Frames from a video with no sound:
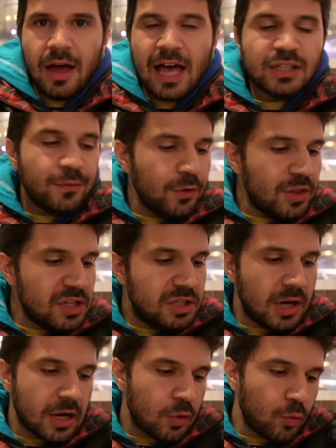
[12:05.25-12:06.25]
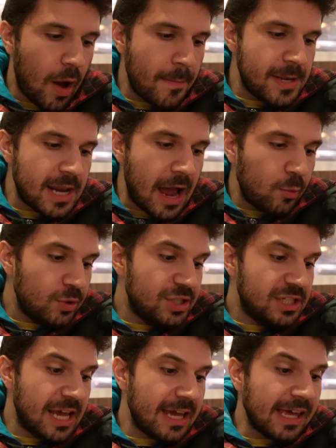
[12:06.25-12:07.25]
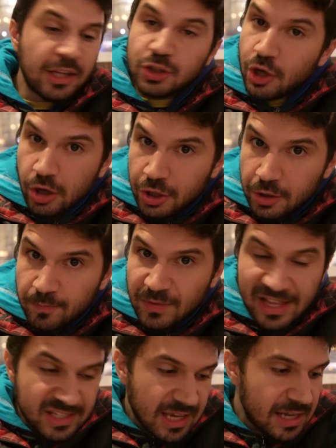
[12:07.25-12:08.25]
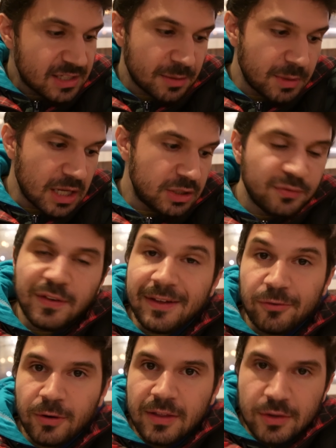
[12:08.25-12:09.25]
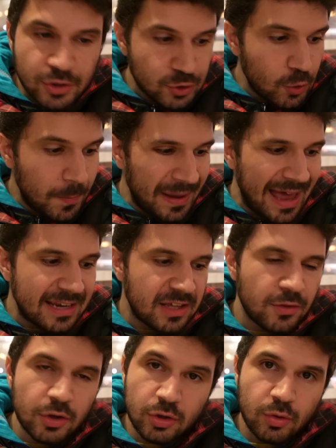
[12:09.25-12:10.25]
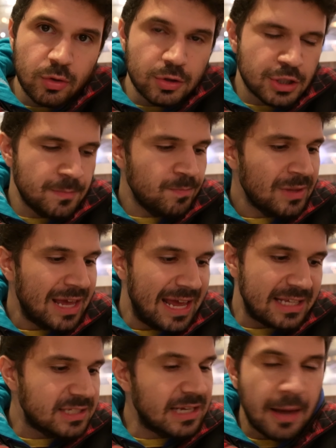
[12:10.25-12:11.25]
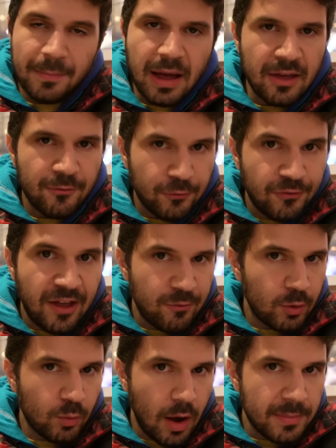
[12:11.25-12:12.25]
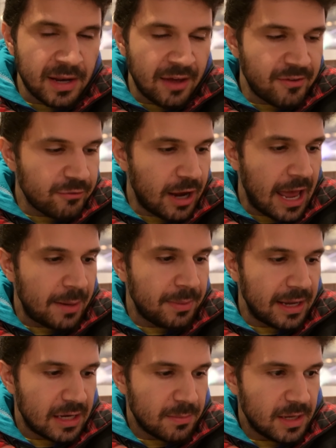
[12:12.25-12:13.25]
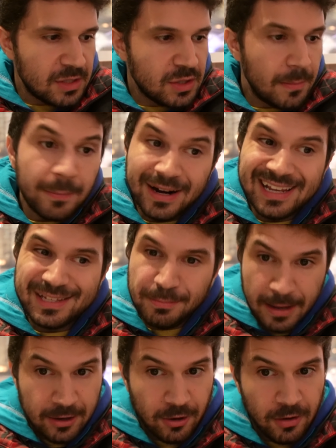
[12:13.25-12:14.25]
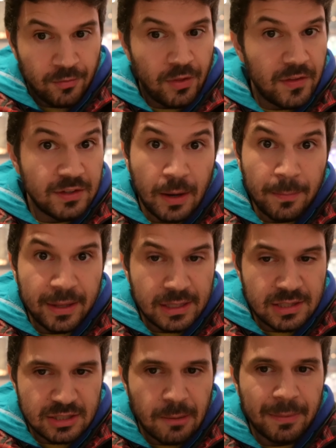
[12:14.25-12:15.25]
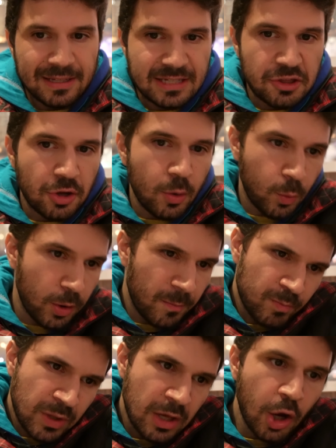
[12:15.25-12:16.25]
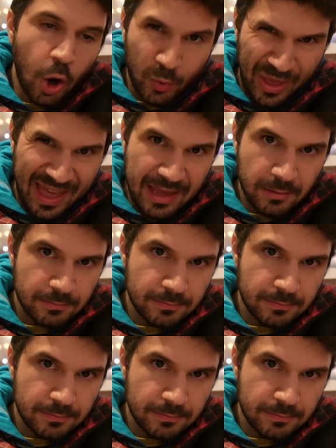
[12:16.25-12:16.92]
As for the duck ramen, I would say it's good. It's got some nice flavor in the soup and in the noodles. It's not my favorite ramen I've ever had by any means, but it is better than the dumplings. The dumplings I thought were okay.